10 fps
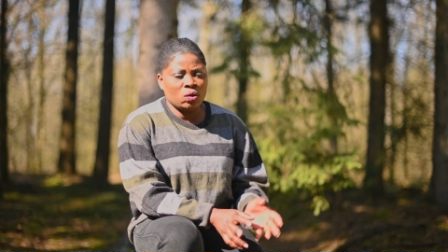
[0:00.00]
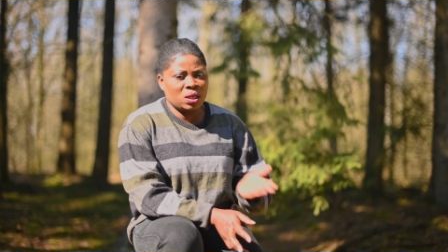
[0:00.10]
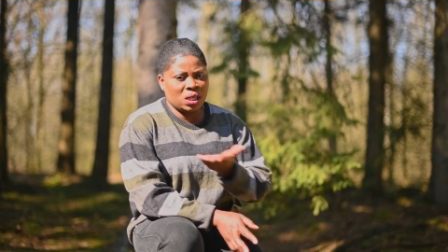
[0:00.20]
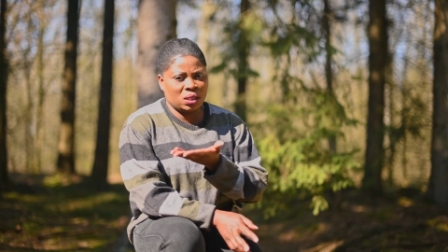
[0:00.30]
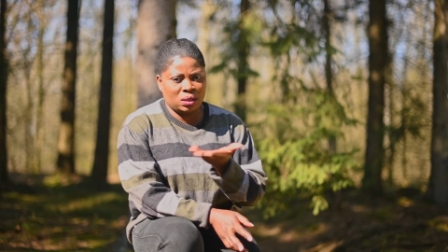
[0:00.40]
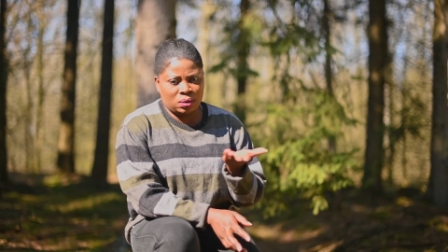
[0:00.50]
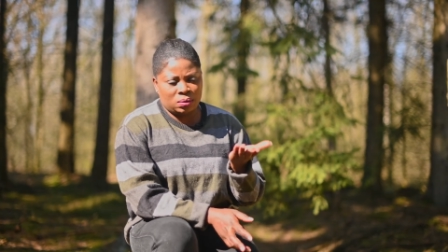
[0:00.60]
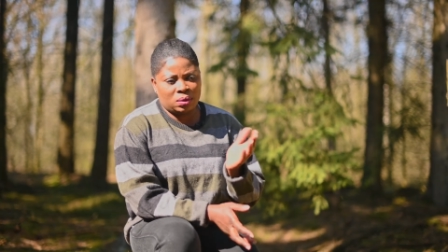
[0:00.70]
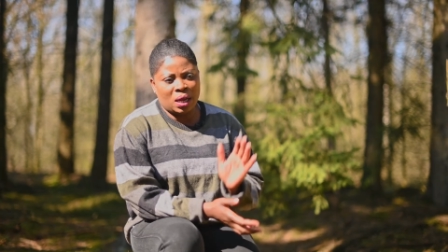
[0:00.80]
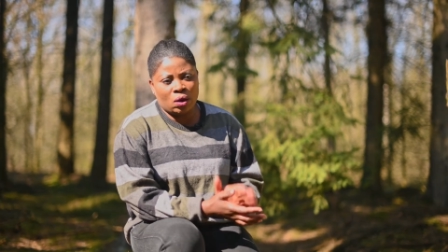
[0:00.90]
this.
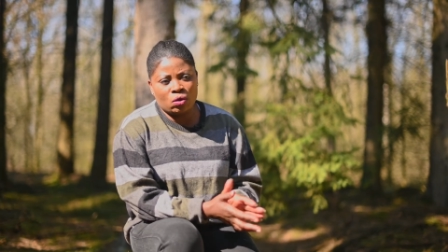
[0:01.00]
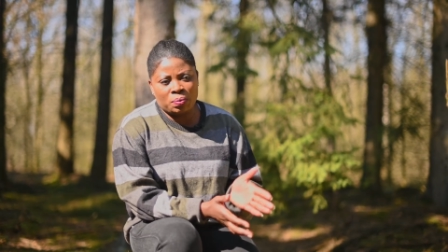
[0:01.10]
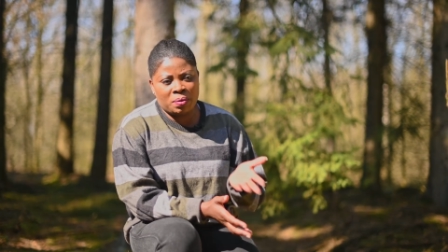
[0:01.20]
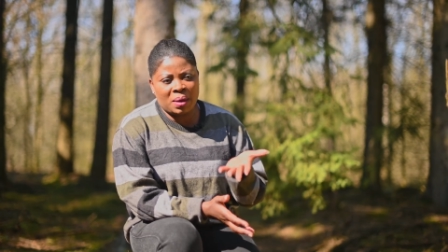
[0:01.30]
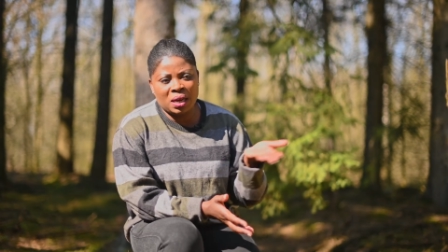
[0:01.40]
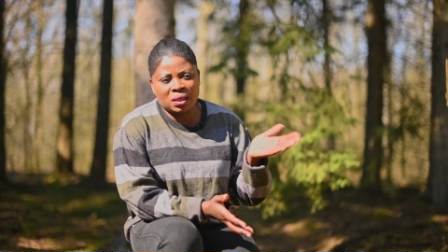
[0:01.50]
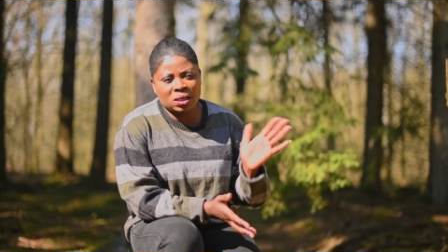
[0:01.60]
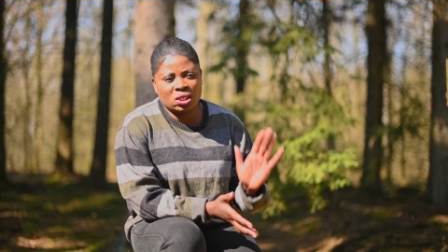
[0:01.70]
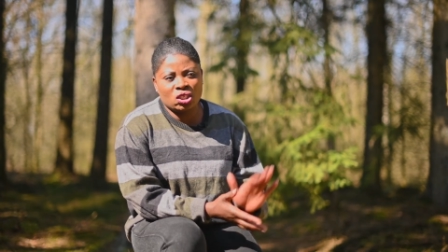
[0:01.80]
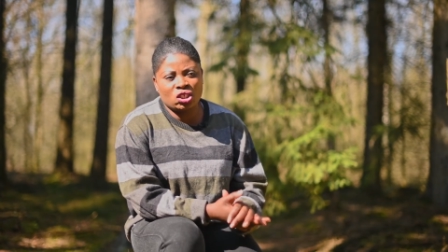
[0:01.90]
There could be many
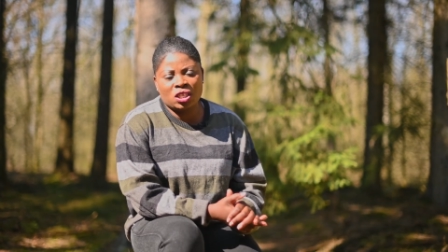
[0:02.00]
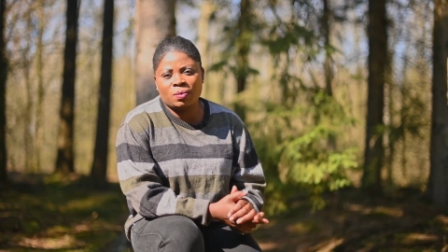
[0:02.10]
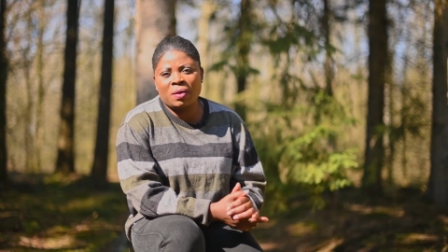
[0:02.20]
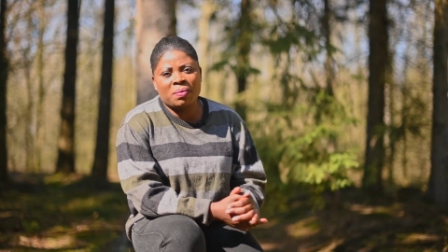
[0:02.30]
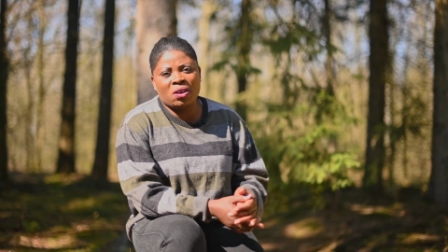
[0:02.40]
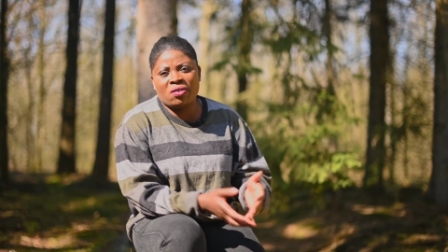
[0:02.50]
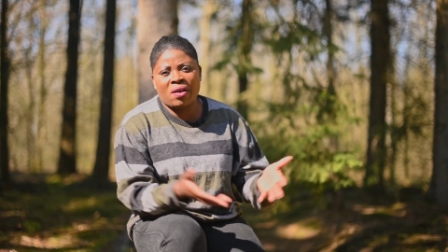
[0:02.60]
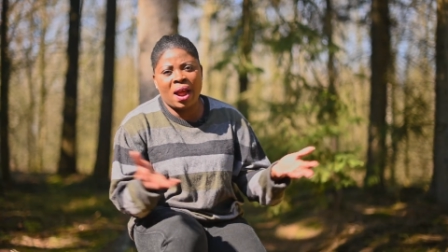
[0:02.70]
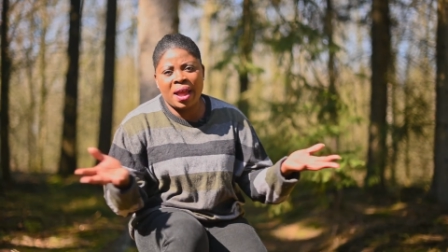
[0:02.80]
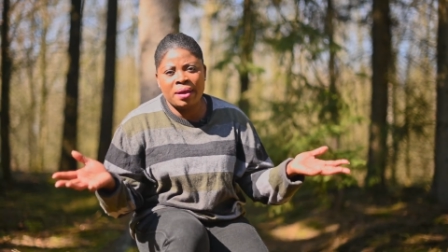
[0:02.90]
decisions, maybe
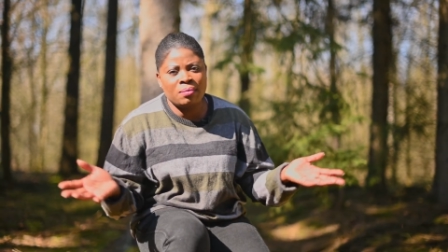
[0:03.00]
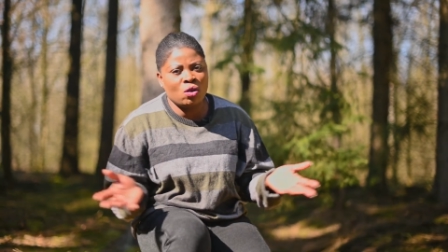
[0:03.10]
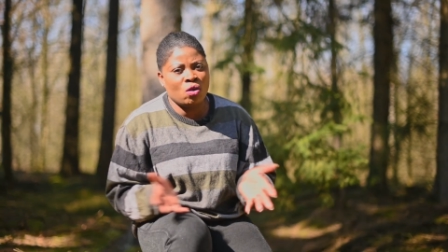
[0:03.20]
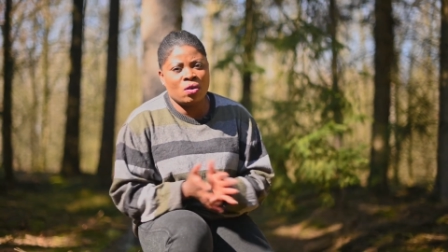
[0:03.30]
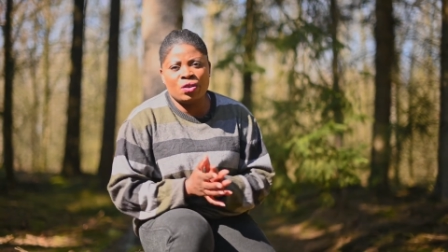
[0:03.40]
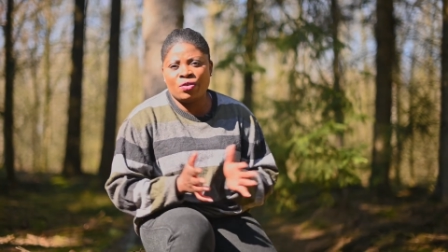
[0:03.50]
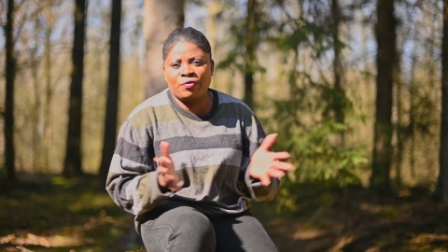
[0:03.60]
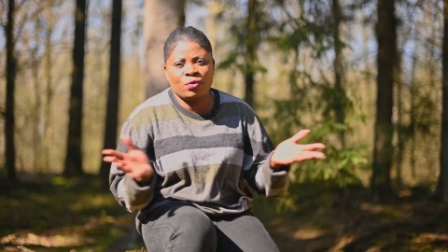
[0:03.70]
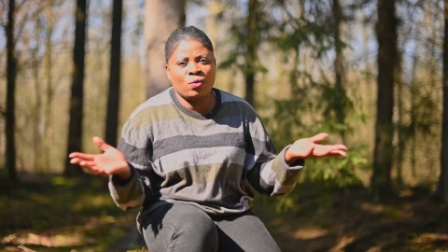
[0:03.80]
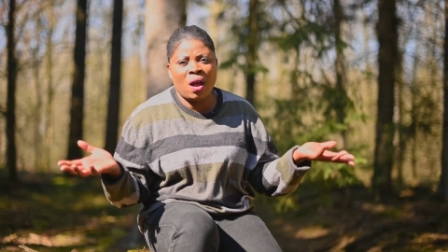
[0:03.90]
crime, or
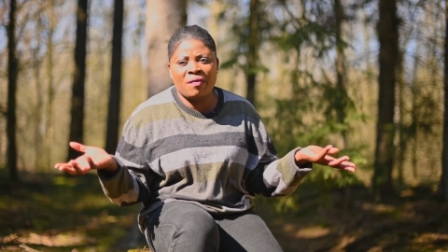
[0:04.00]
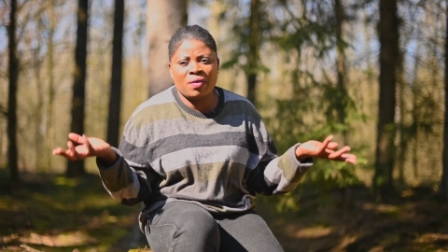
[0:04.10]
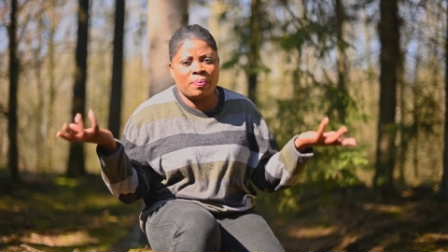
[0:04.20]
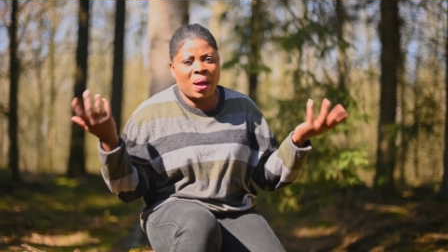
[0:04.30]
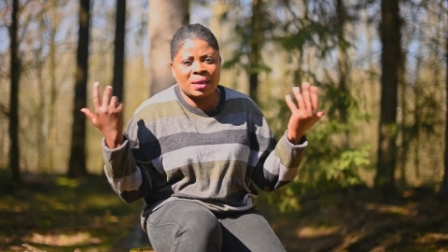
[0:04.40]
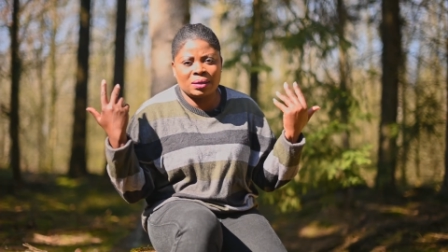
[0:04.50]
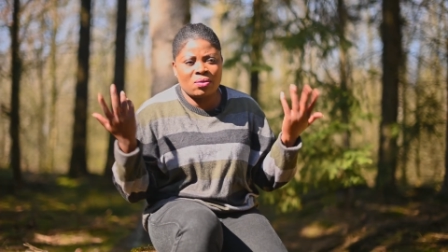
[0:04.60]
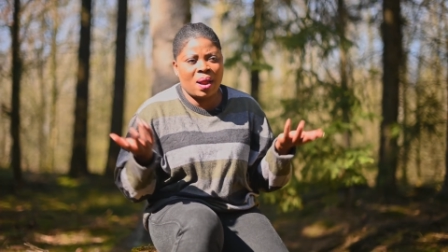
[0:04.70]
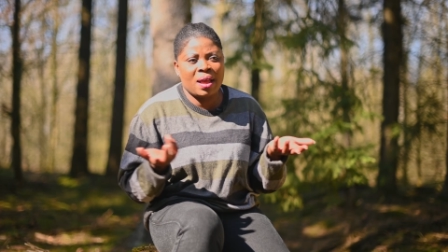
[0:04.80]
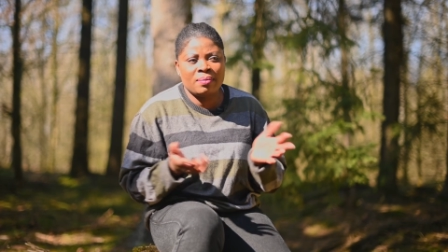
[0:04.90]
if you have a past
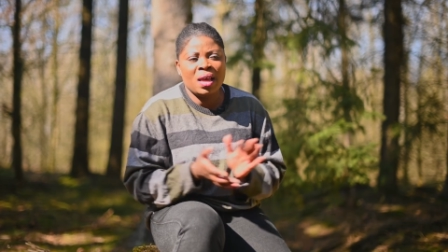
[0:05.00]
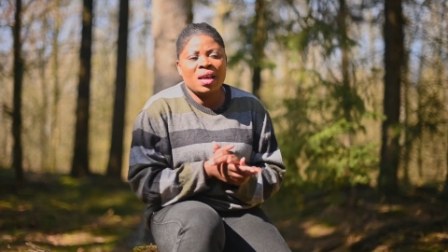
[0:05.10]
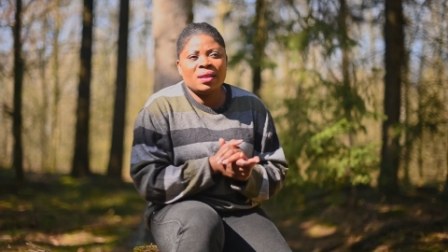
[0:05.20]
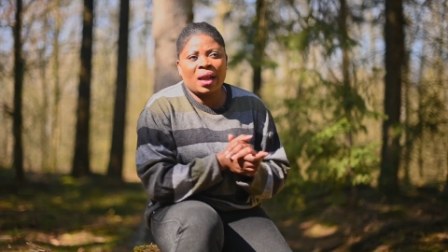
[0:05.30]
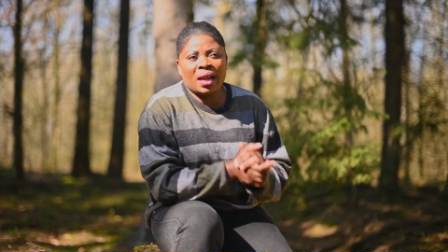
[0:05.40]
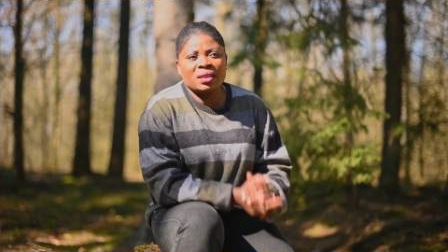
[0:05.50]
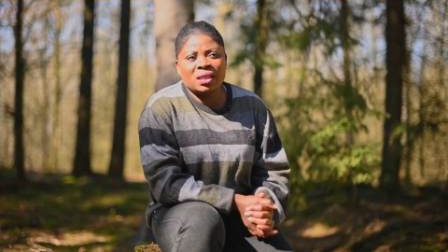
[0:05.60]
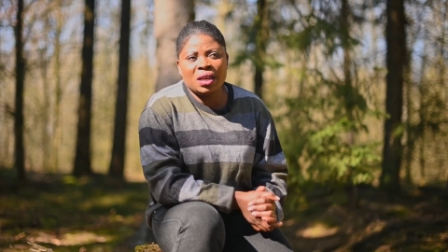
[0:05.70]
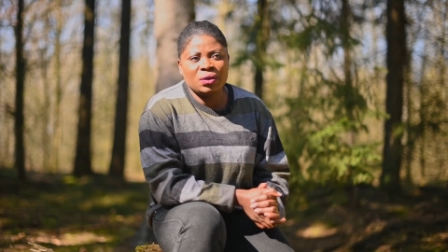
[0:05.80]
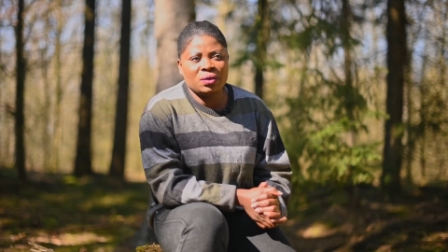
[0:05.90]
crime, they can
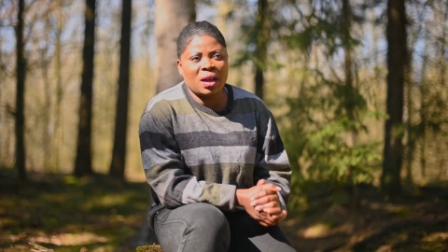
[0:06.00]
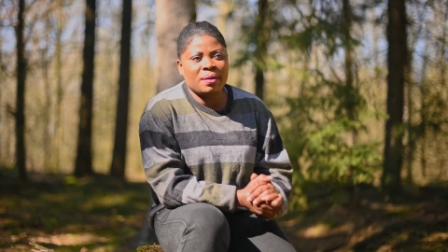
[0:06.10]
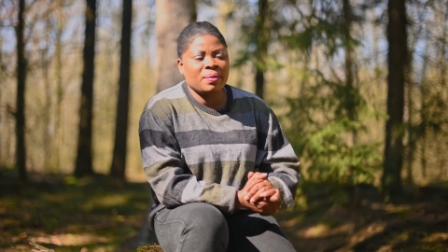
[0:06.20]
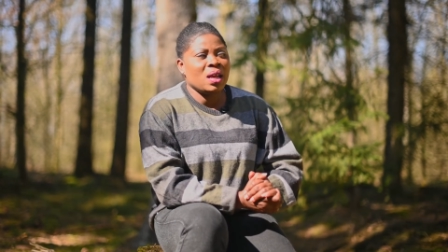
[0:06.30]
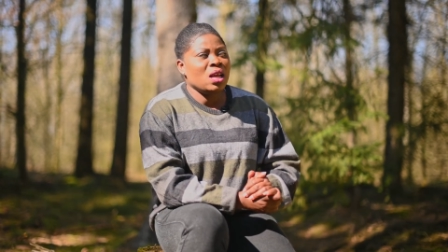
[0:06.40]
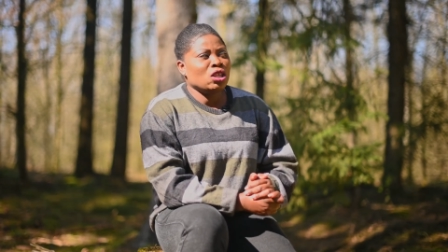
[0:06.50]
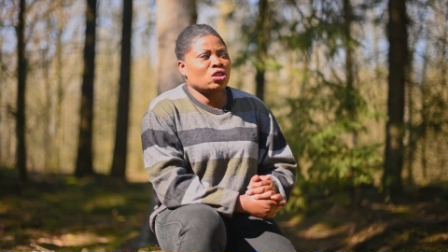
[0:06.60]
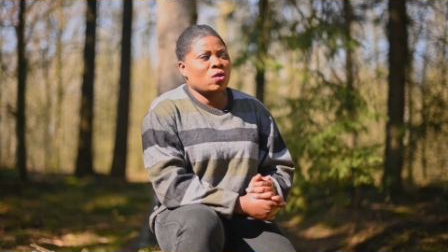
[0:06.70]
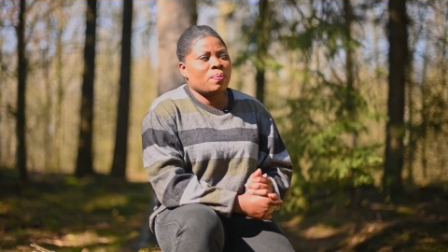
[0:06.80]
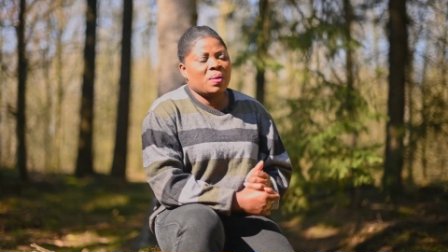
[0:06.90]
tell you that.
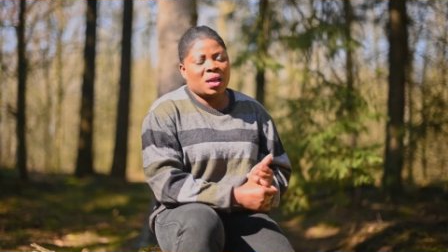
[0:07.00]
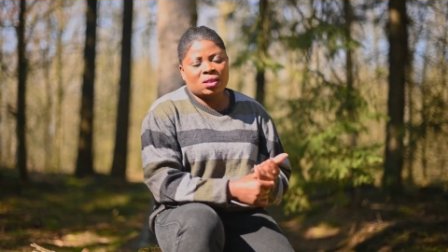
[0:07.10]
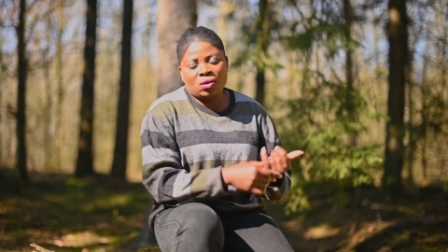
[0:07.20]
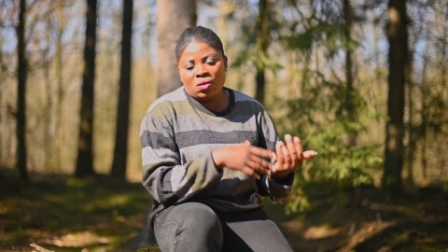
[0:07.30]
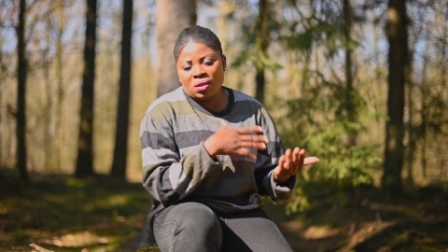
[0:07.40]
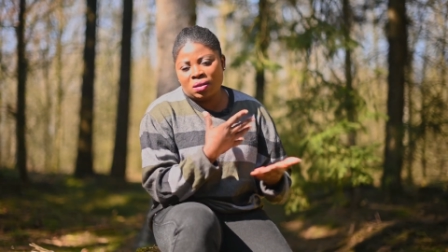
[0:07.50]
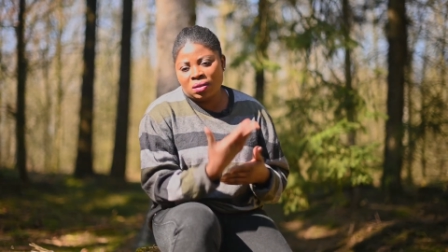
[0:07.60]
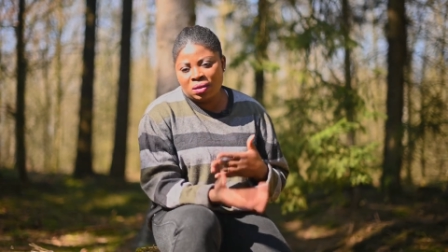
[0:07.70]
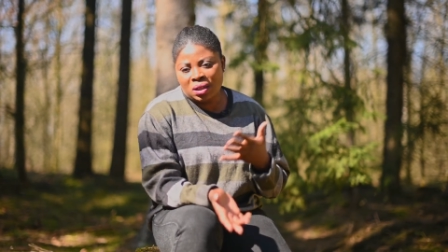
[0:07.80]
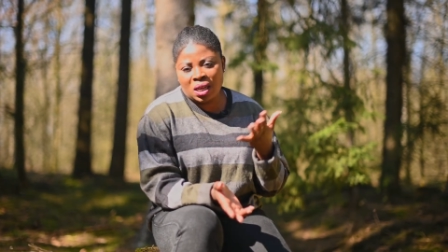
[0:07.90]
So based
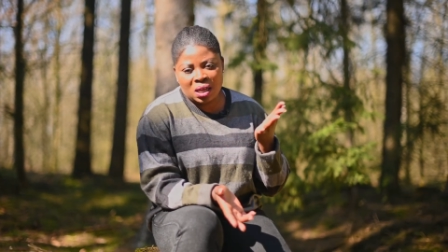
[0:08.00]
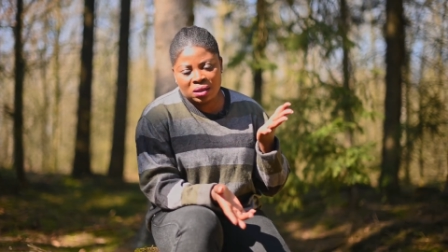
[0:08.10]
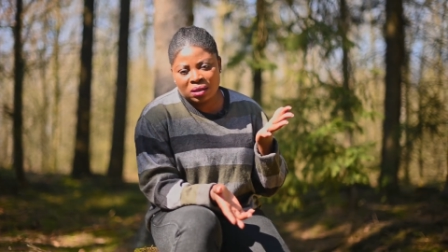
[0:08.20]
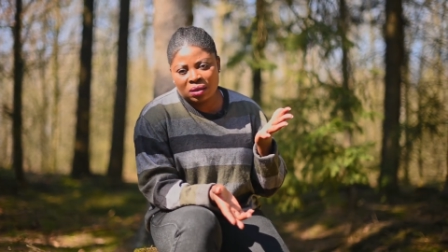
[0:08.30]
on this,